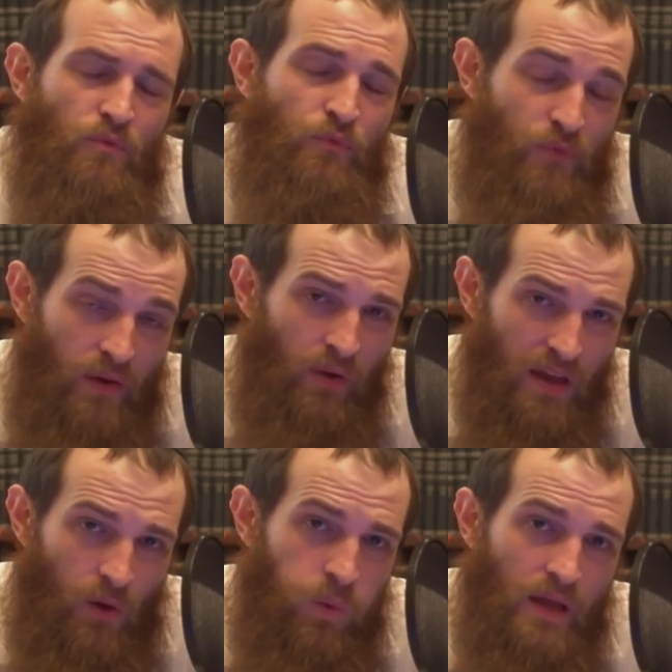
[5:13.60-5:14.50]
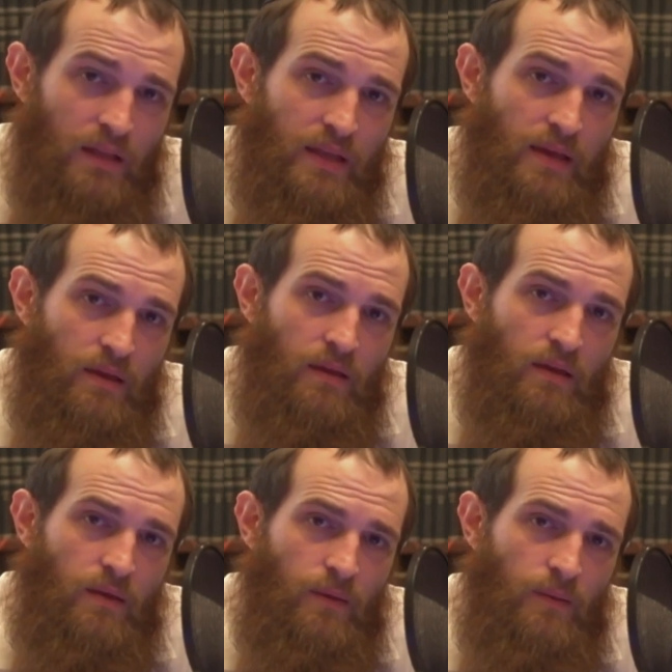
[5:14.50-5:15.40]
very quickly
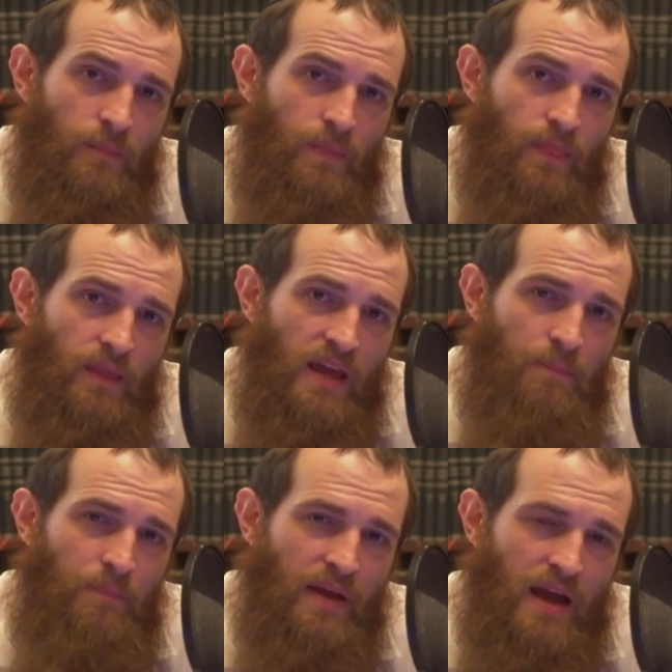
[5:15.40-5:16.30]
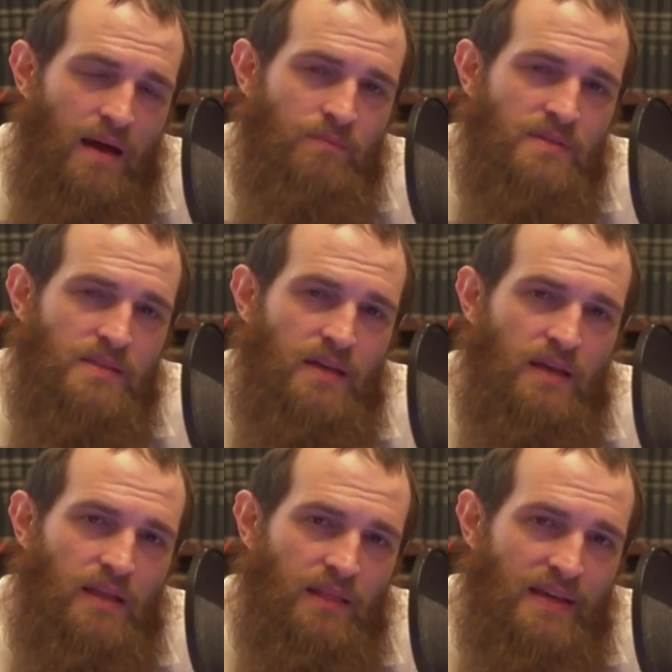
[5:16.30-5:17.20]
it becomes
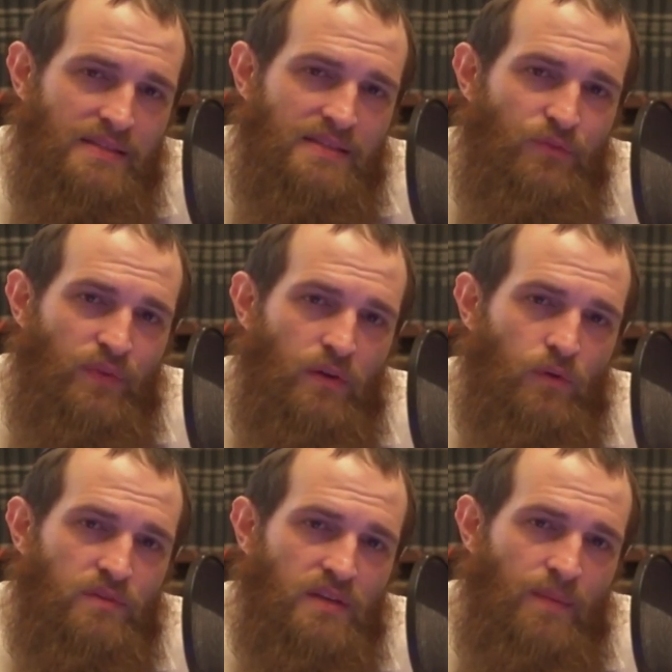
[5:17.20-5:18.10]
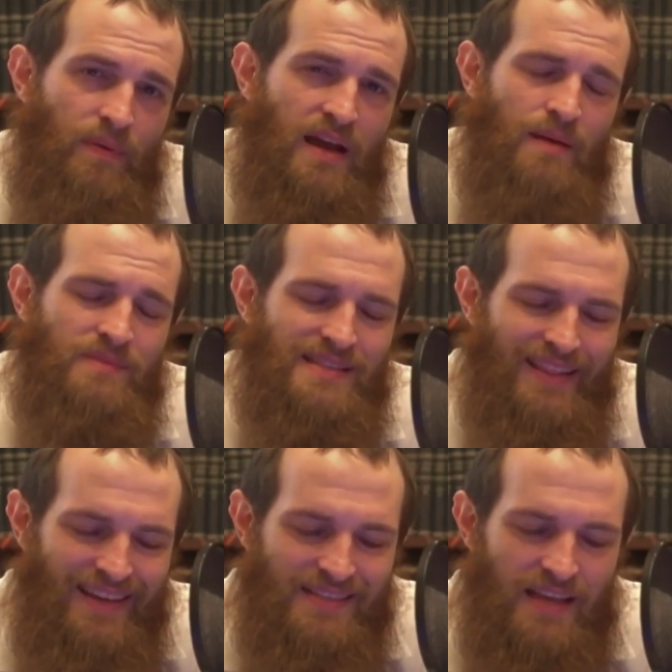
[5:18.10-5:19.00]
less difficult. It becomes
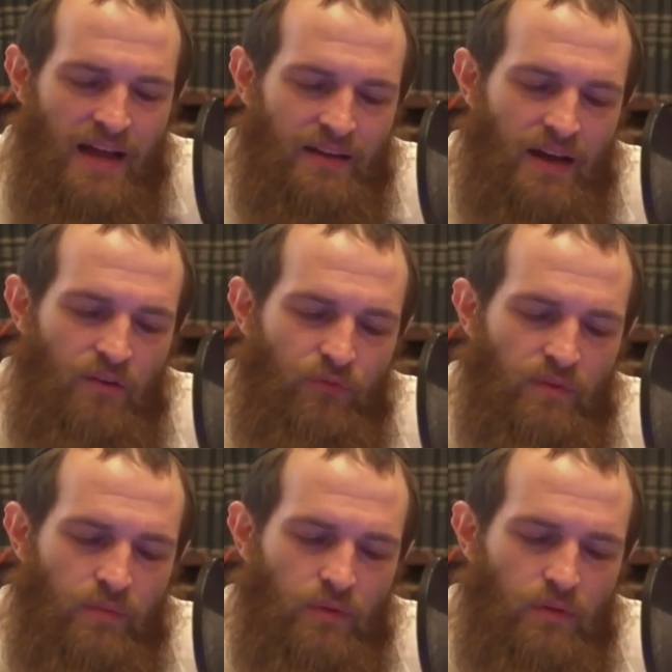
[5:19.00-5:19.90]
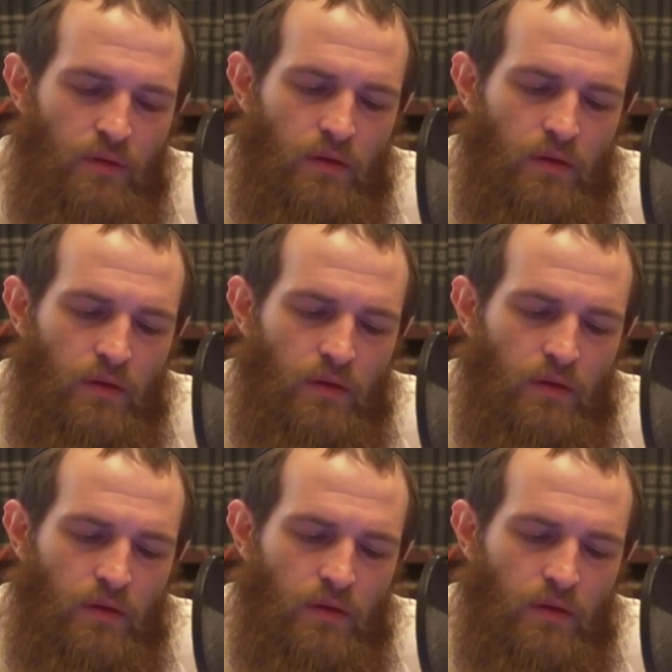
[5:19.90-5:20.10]
less uncomfortable.